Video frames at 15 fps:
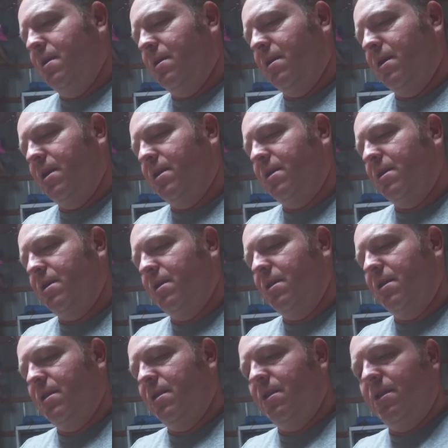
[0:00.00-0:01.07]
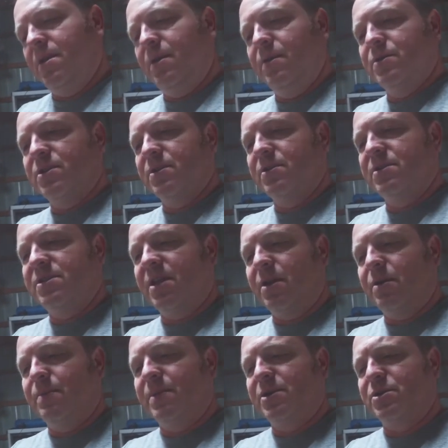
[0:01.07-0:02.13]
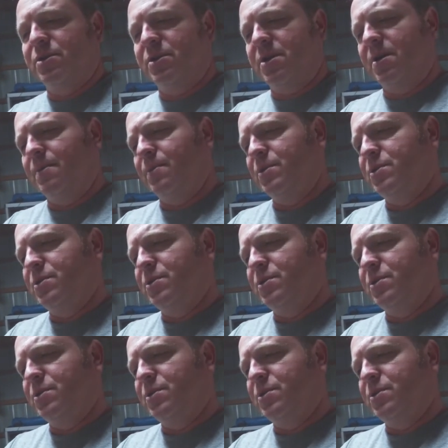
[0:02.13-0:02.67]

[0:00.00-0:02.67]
like here's a standard mixture cup.